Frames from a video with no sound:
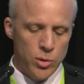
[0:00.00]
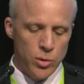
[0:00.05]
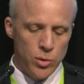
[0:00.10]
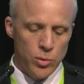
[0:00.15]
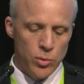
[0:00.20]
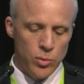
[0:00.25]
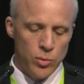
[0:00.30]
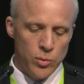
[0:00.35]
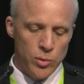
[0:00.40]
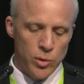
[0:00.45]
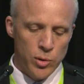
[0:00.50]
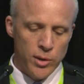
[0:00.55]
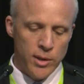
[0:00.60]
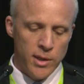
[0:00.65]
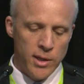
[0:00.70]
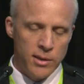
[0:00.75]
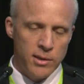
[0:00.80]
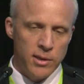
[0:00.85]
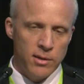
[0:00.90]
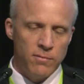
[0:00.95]
to look
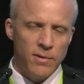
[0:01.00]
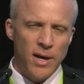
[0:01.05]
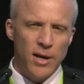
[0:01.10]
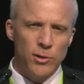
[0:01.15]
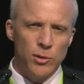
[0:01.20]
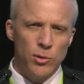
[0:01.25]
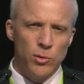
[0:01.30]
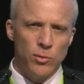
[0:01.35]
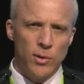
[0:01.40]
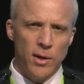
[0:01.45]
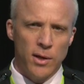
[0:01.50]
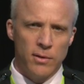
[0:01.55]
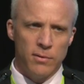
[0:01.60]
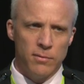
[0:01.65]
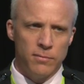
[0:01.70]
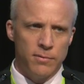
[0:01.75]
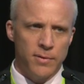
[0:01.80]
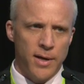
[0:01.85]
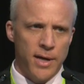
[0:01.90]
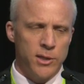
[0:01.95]
at the value
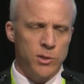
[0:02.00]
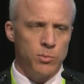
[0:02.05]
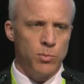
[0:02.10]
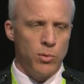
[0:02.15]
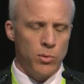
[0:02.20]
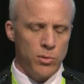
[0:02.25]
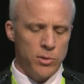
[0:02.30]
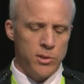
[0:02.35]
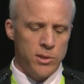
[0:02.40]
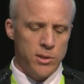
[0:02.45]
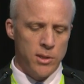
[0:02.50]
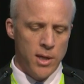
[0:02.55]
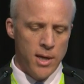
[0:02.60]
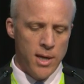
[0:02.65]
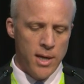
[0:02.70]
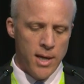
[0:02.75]
of exports